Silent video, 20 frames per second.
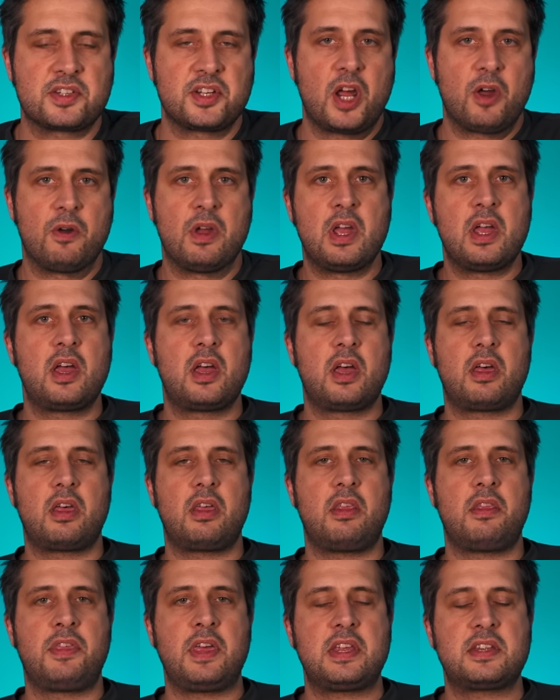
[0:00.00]
No,
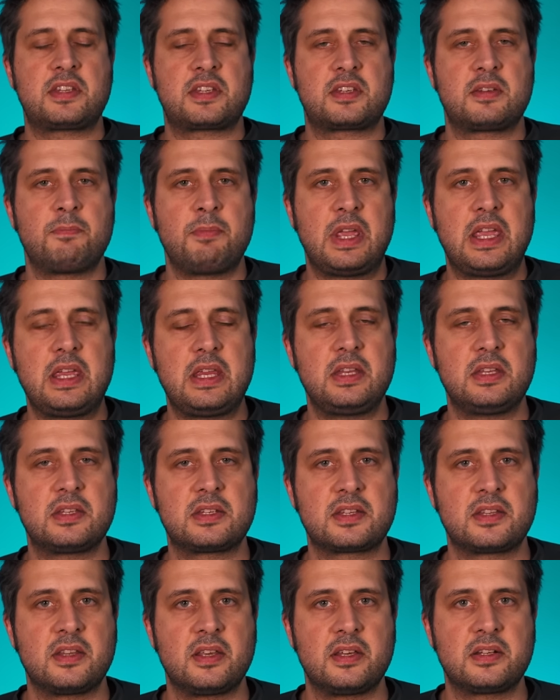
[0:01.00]
this
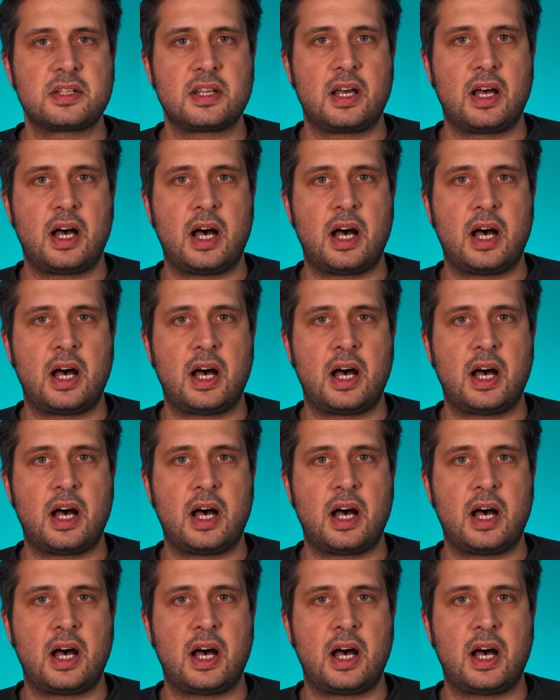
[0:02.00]
means that